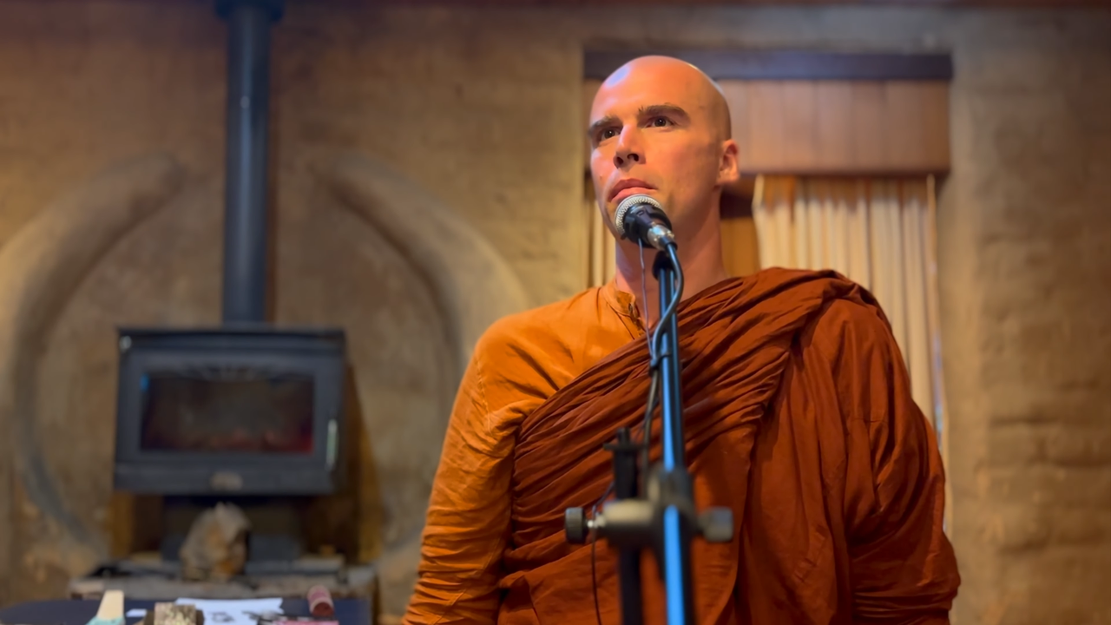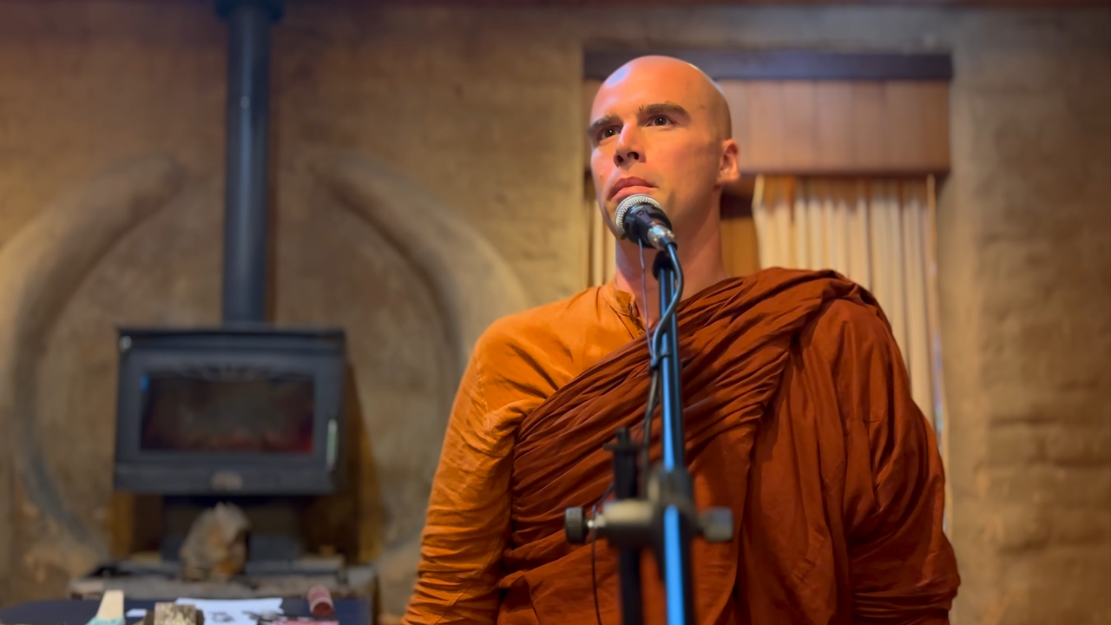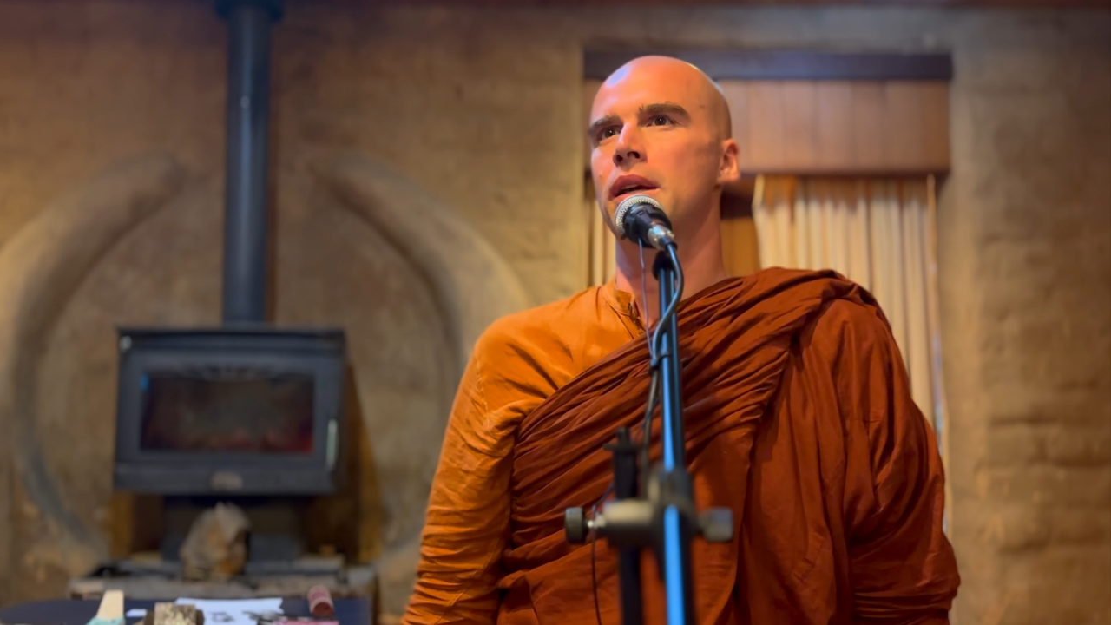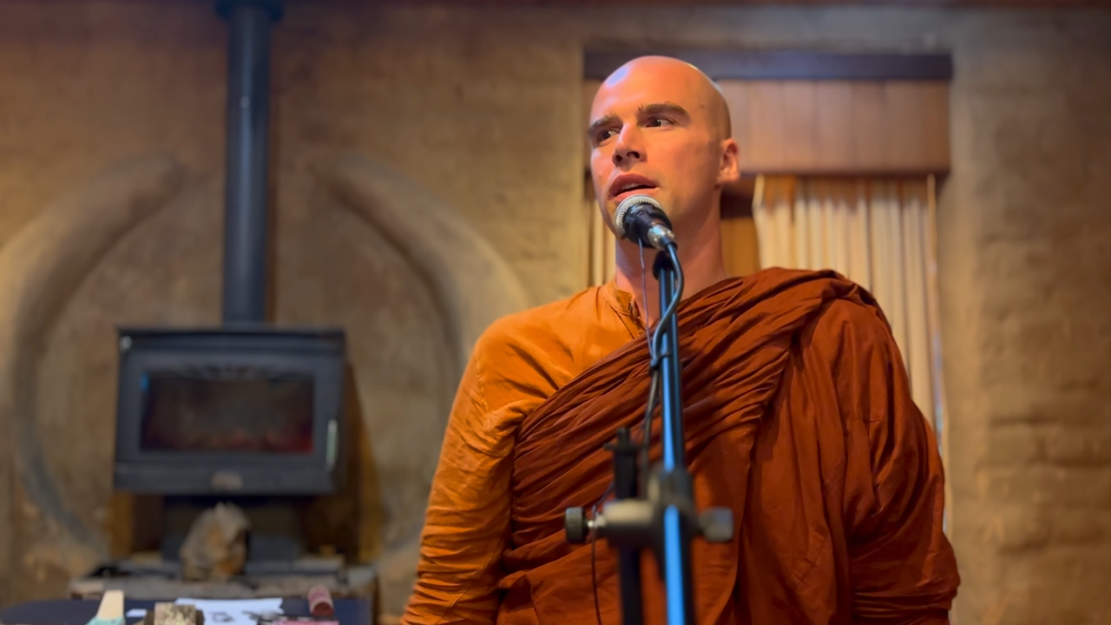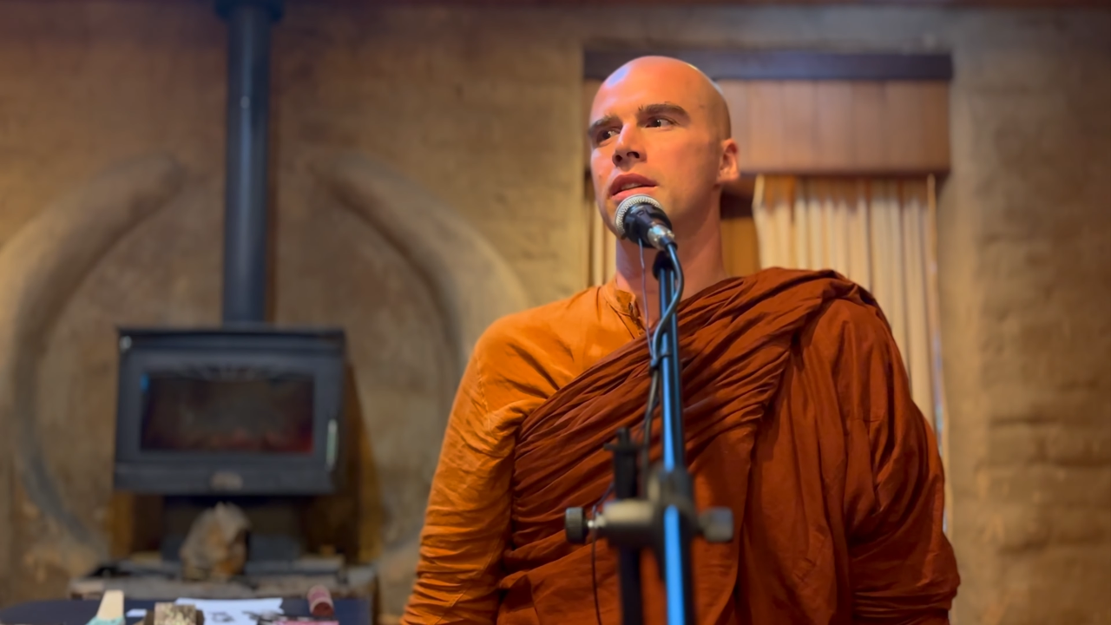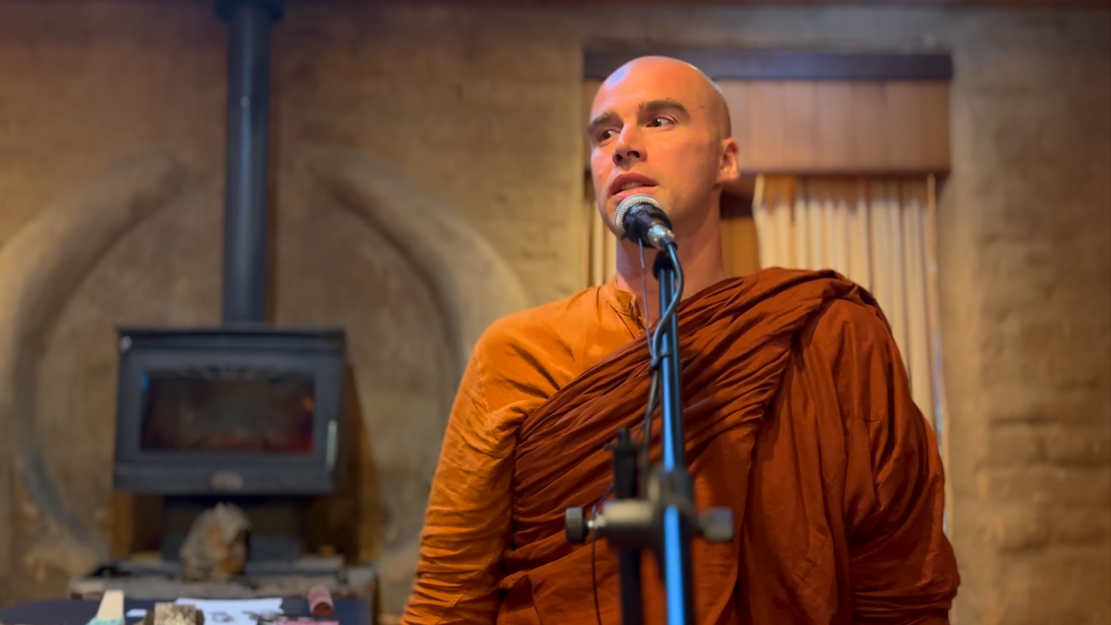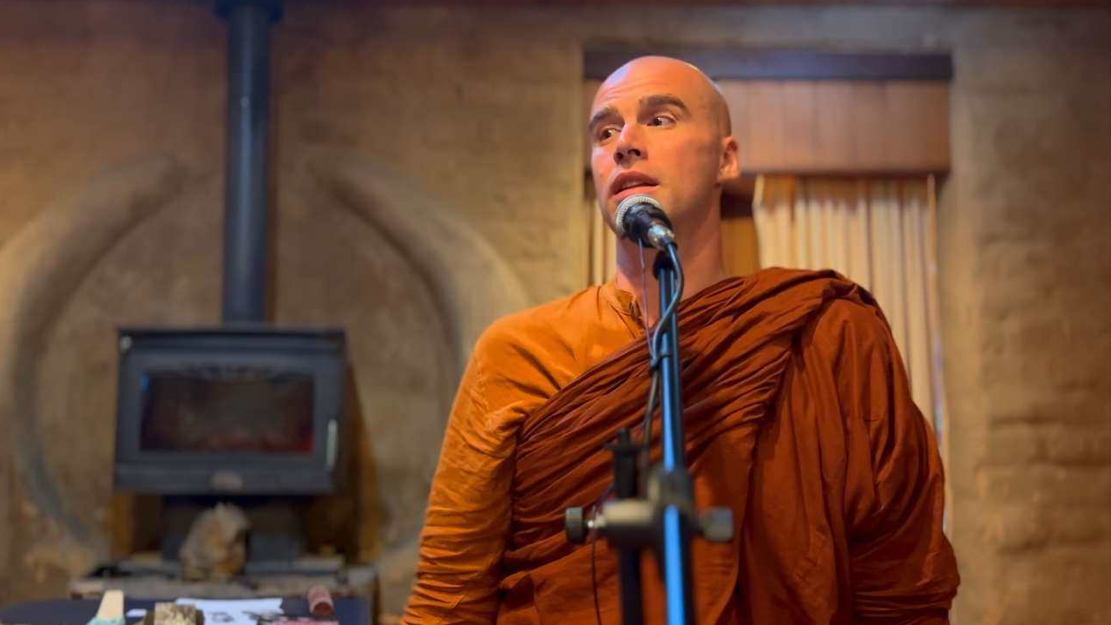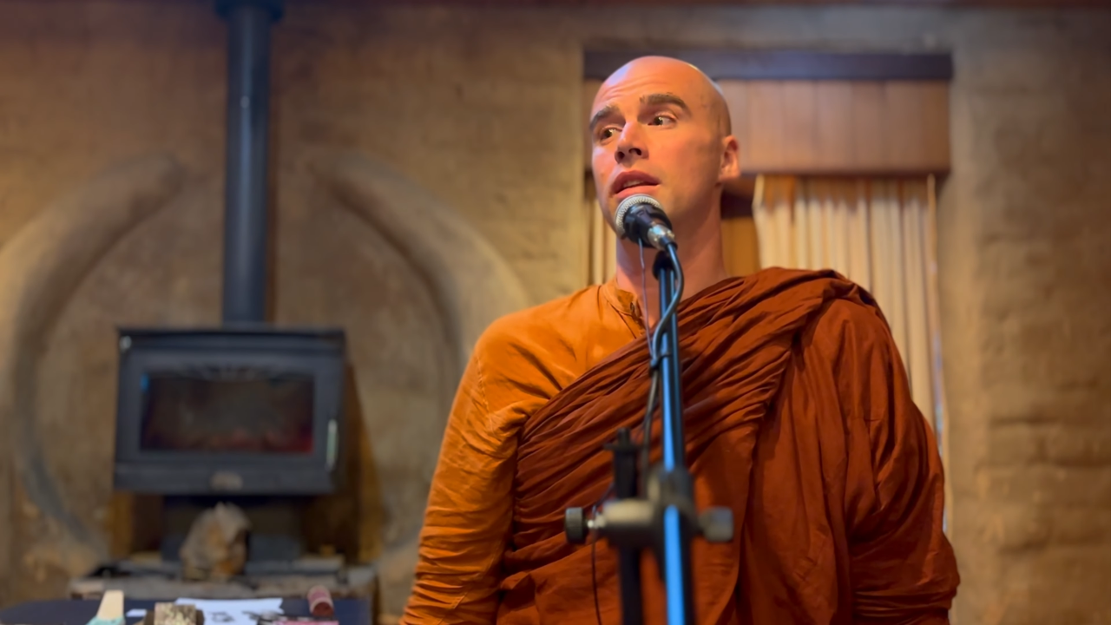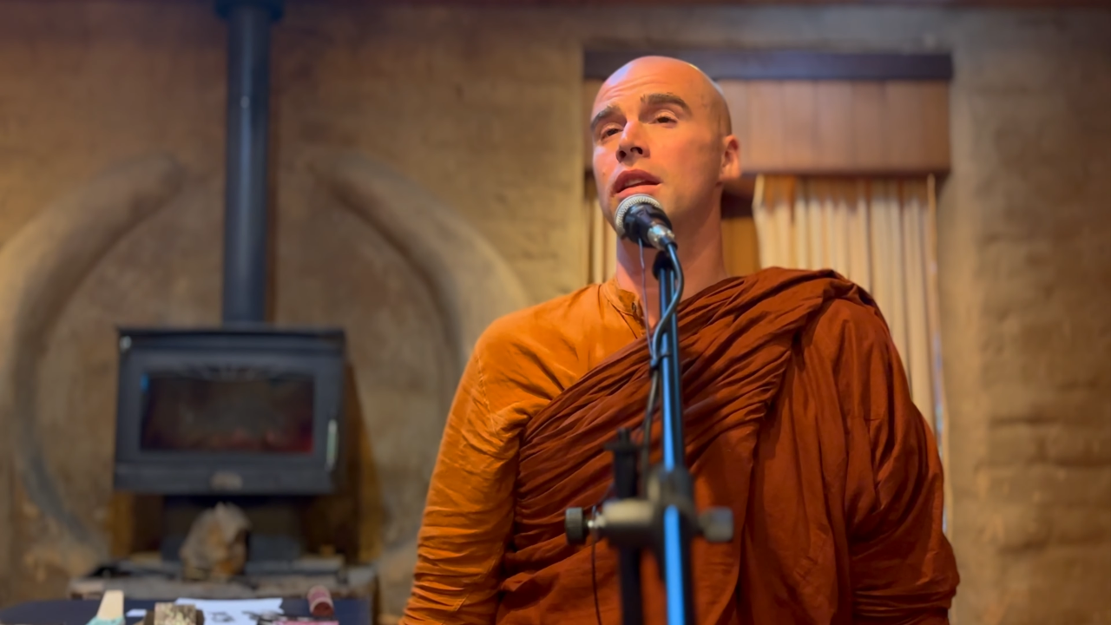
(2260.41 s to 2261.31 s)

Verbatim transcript: because it